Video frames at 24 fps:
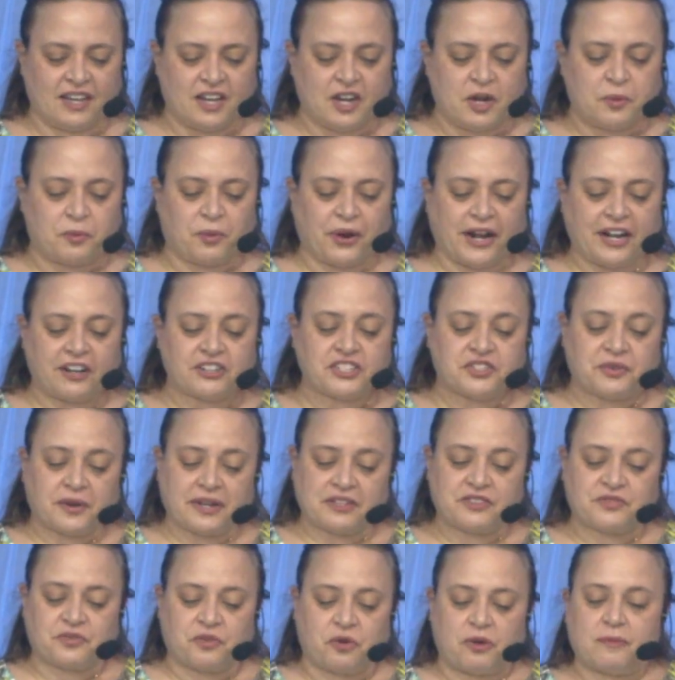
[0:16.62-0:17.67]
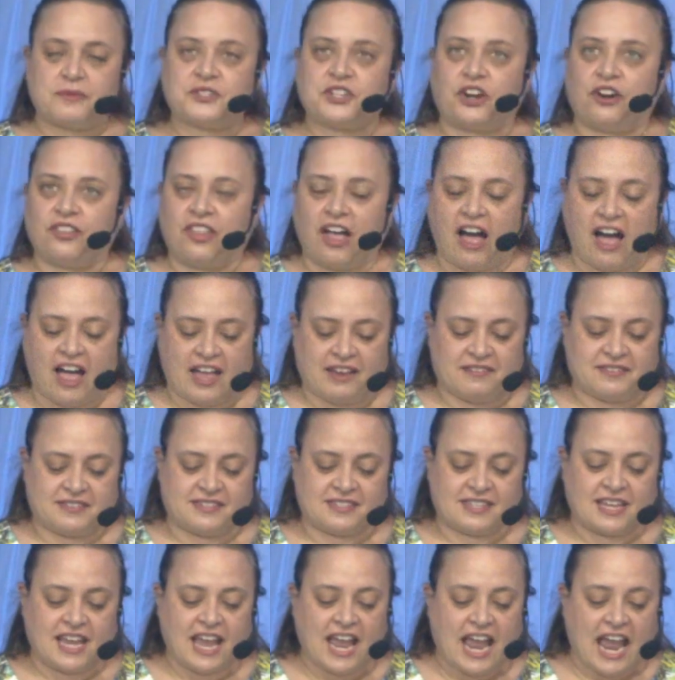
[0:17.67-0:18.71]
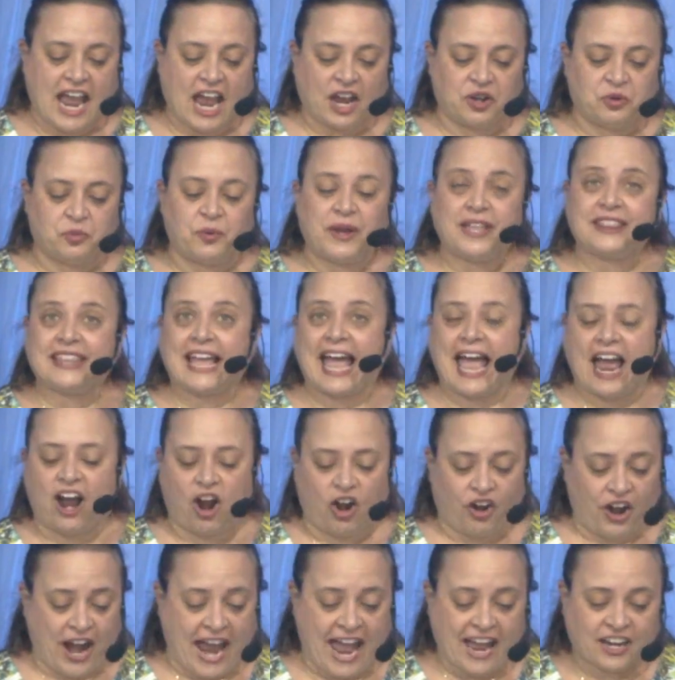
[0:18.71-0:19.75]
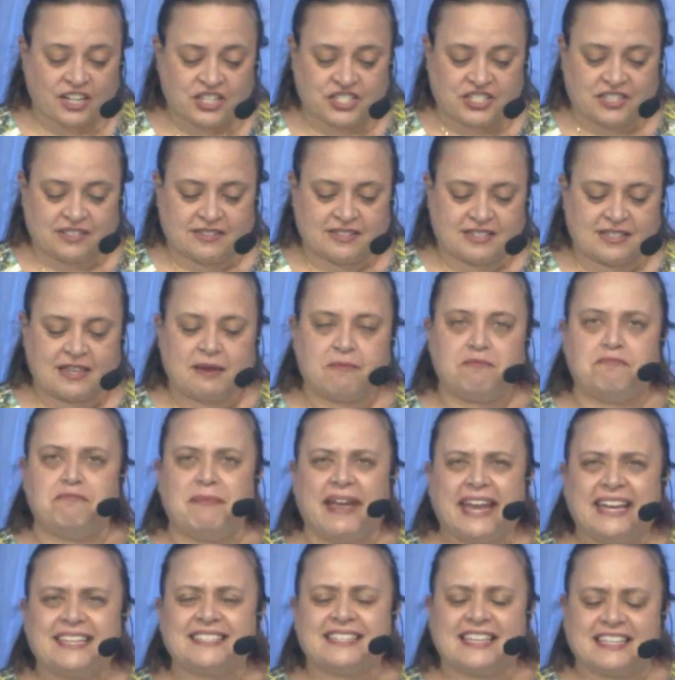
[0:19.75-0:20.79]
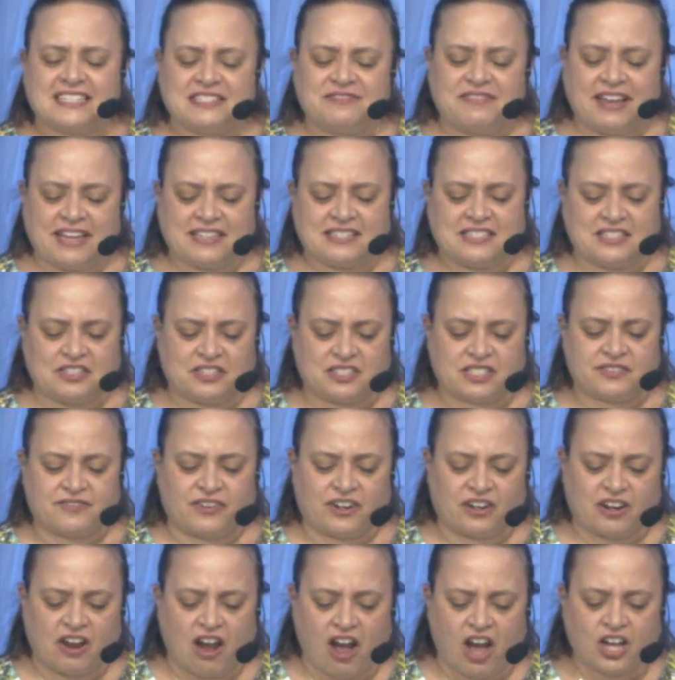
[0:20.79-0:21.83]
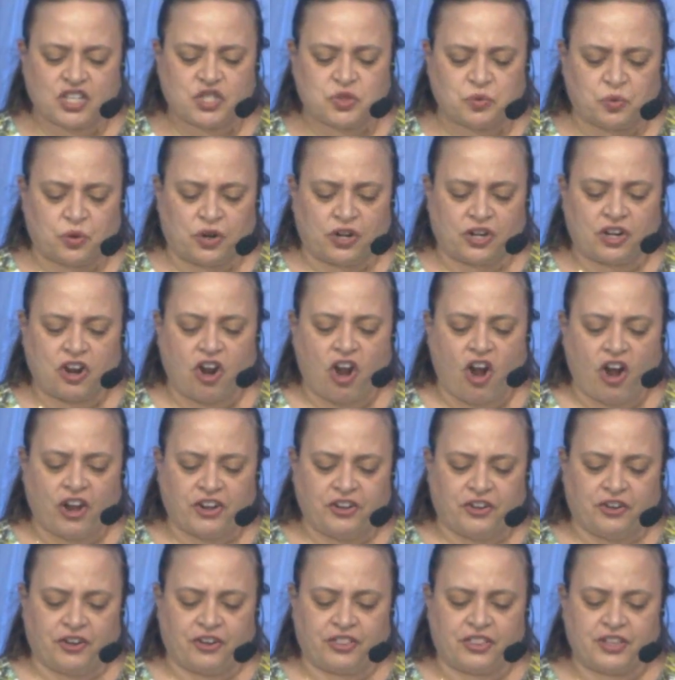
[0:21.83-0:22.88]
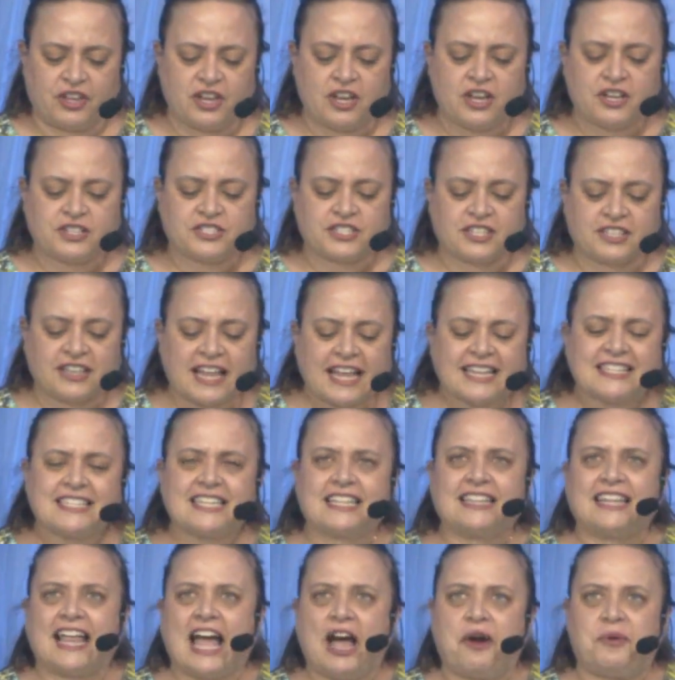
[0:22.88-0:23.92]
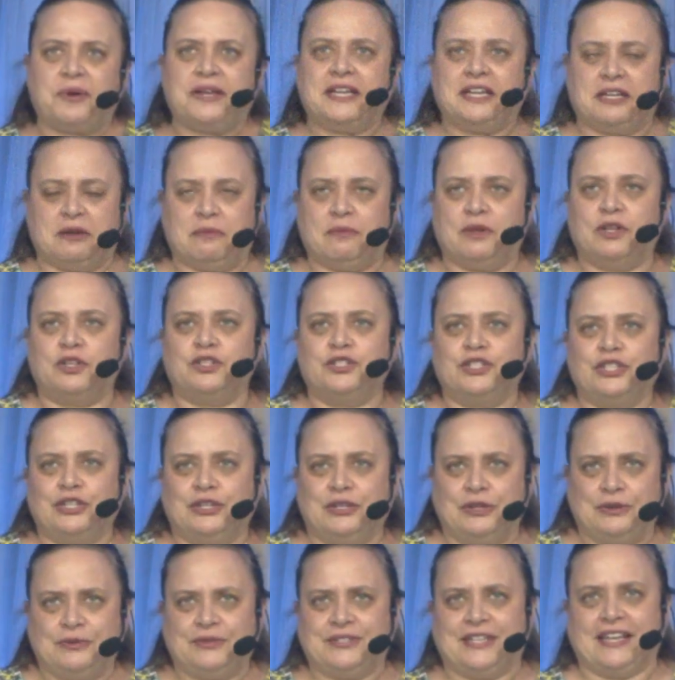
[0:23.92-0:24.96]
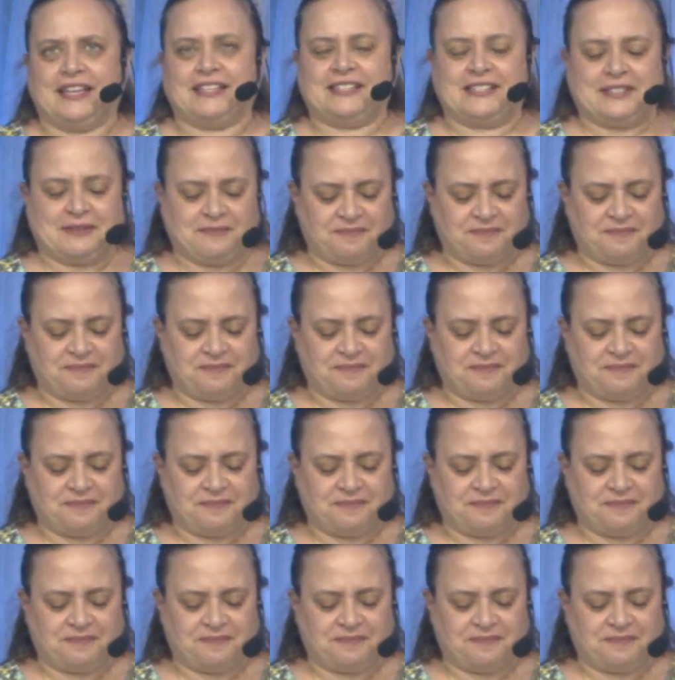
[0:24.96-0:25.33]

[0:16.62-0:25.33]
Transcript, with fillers: Prayer transforms our lives and with our actions makes us vessels for God's work on earth. So let's allow Him to use us.